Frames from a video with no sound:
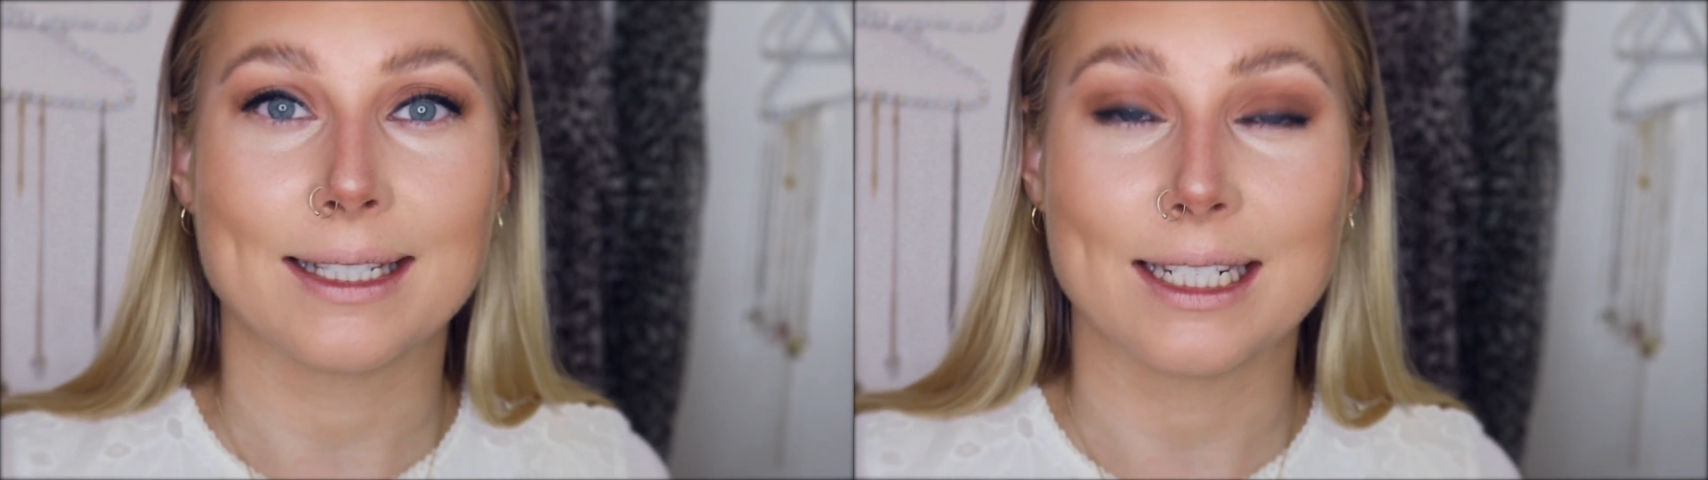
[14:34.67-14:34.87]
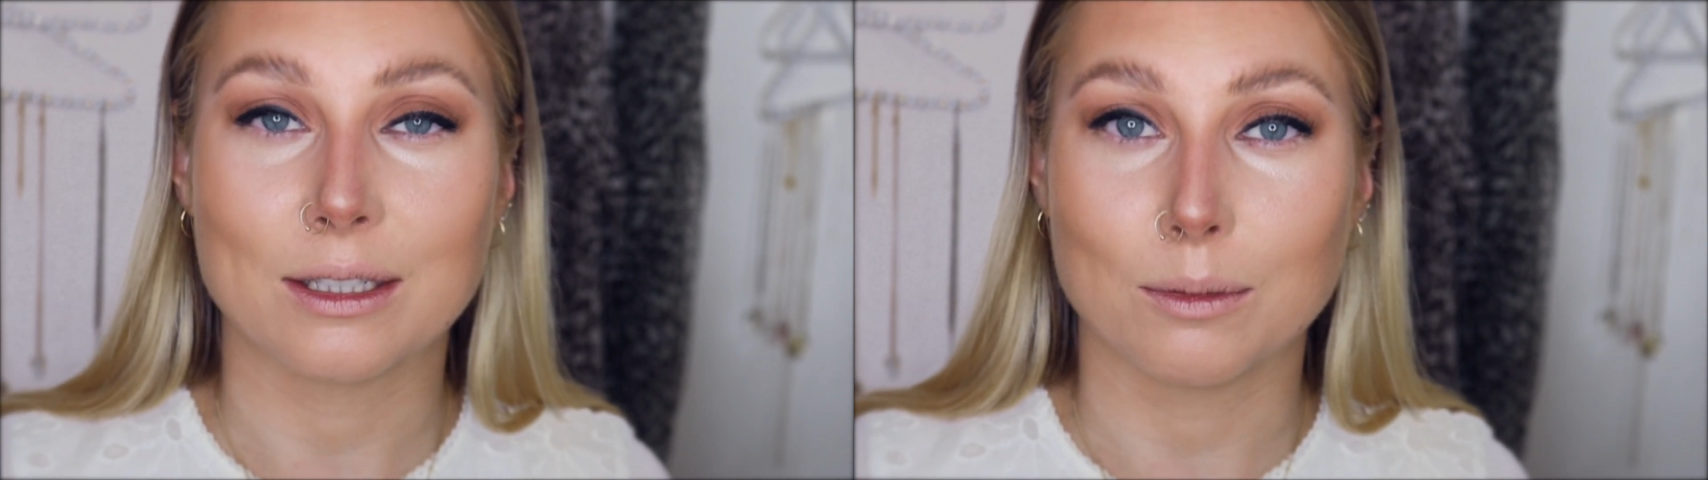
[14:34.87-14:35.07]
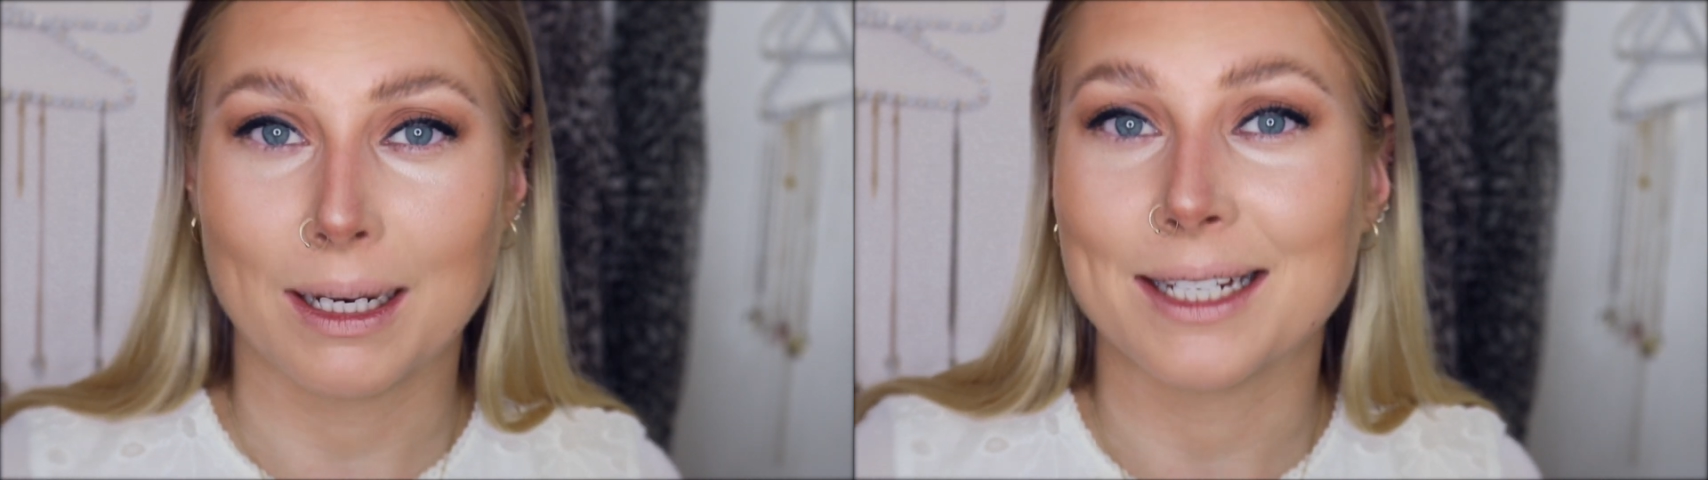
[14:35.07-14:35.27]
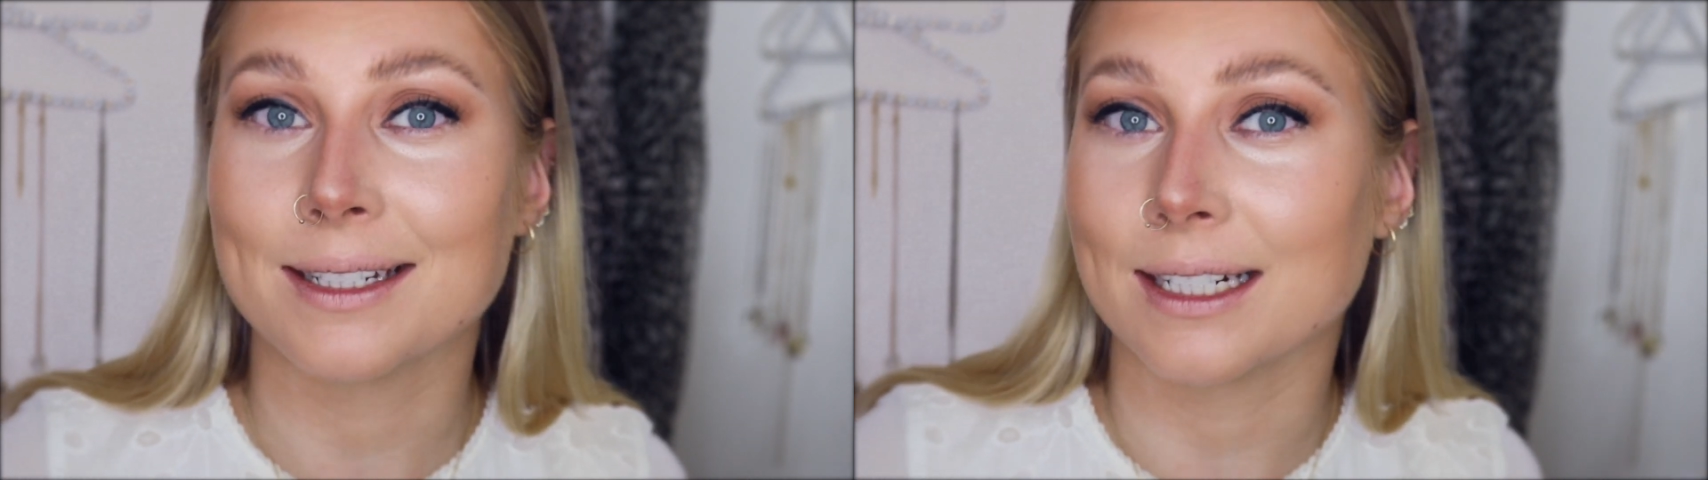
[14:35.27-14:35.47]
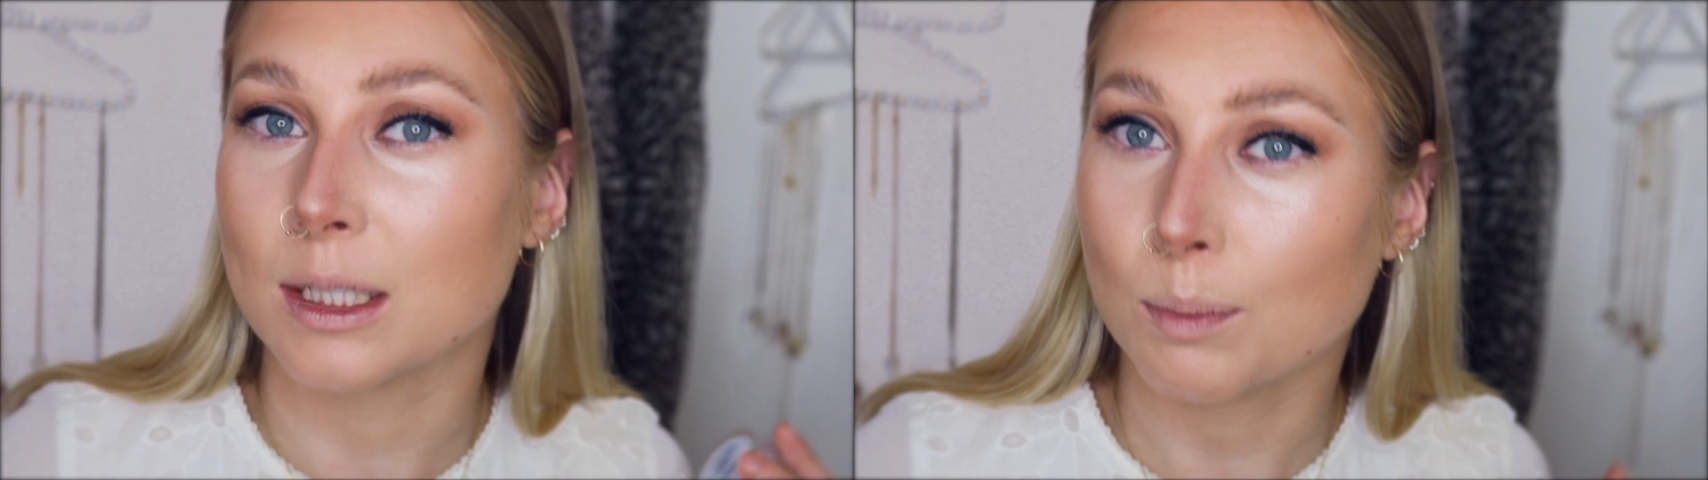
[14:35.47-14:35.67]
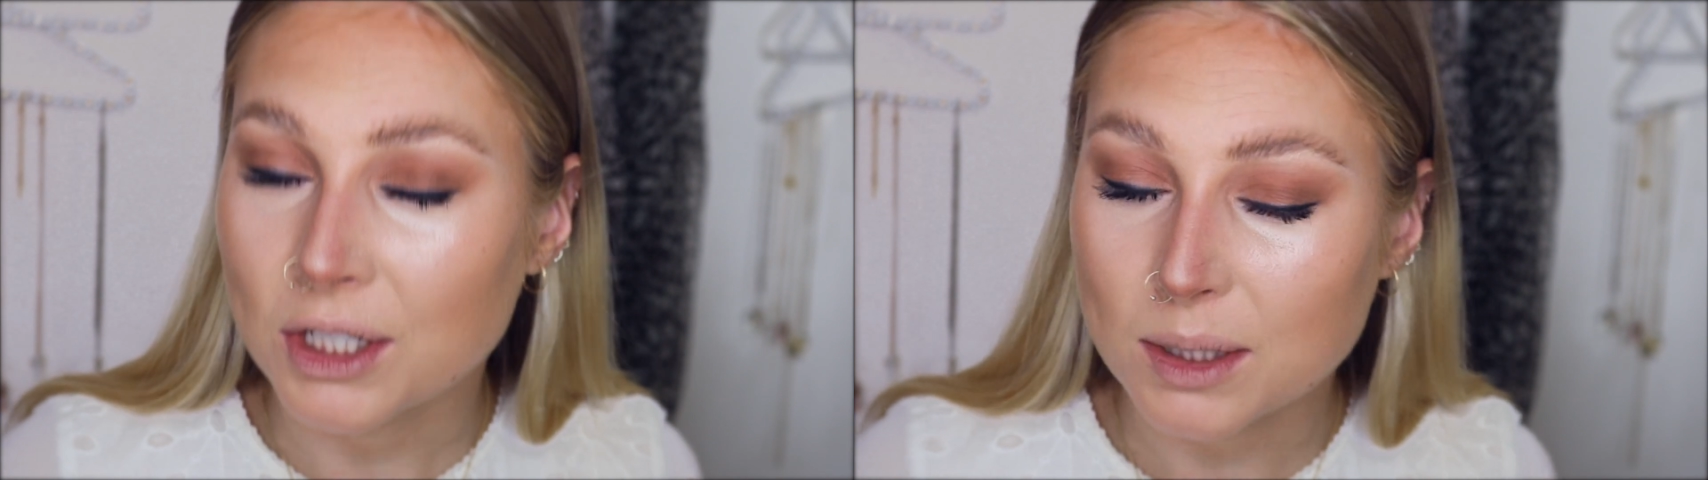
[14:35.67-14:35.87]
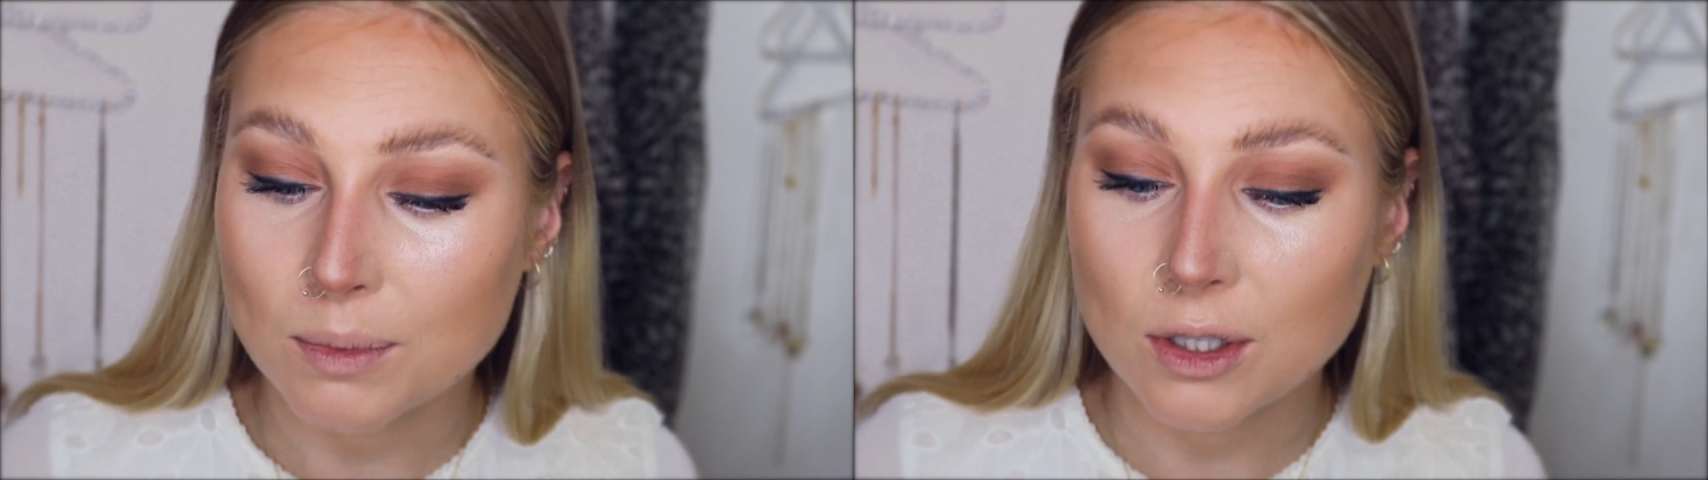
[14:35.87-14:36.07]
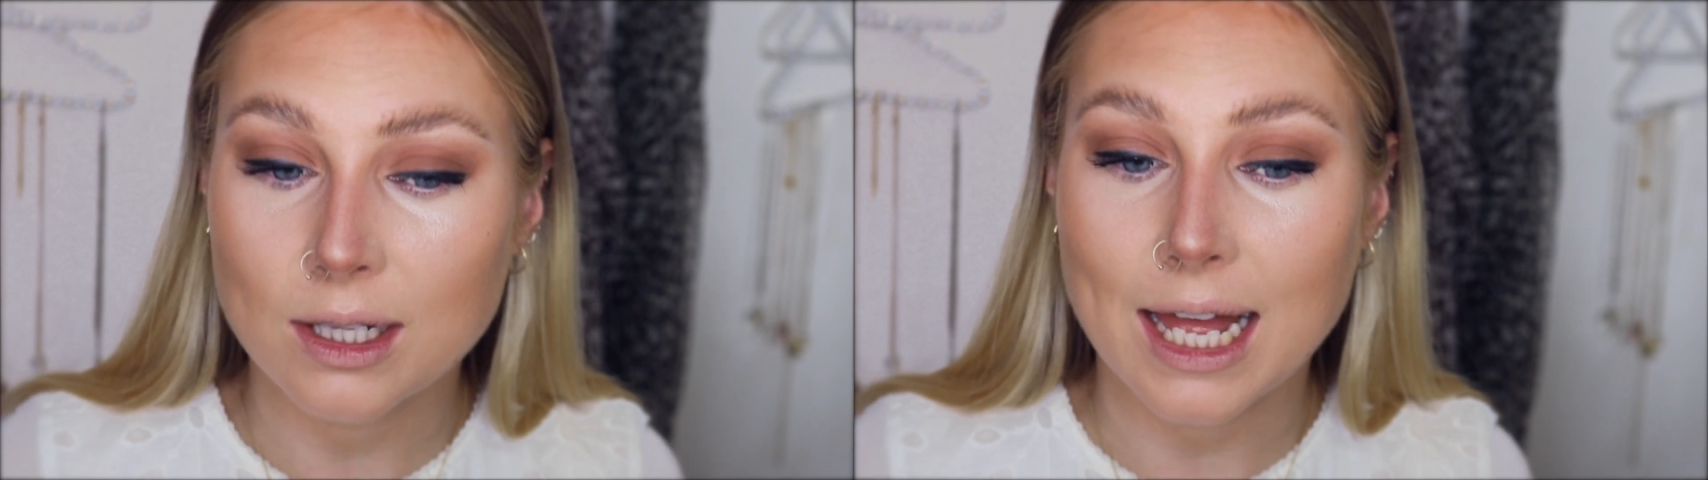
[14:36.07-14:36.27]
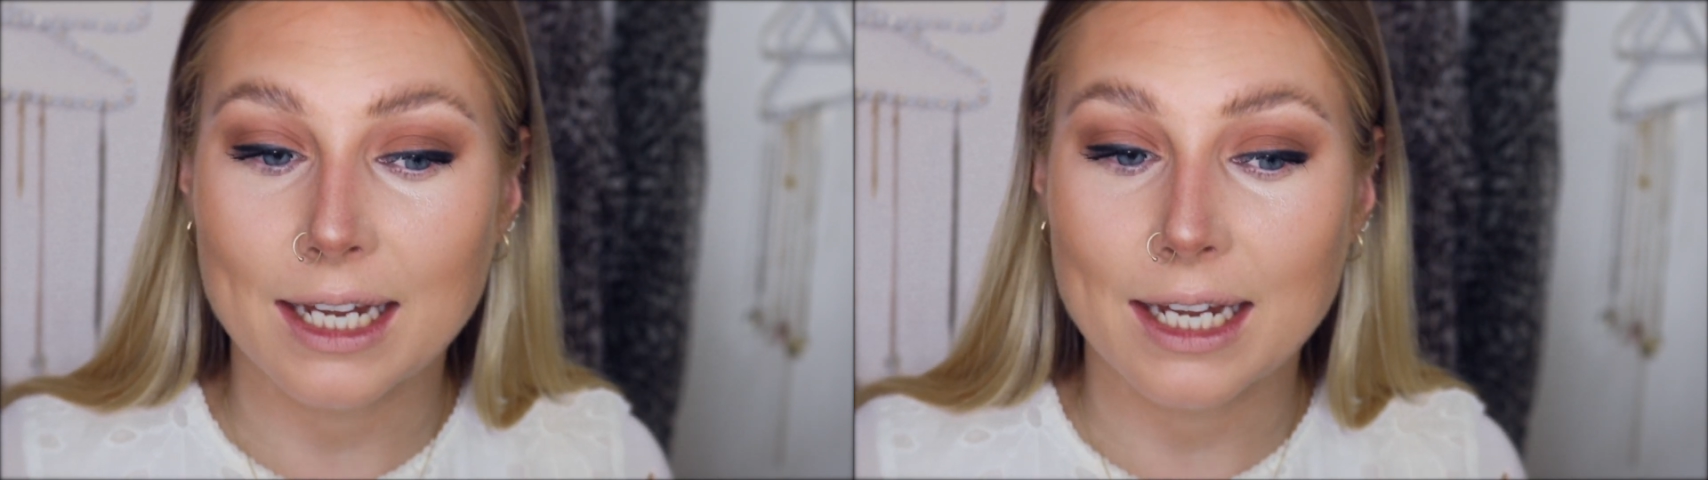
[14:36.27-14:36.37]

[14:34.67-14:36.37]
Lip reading: little plastic as possible.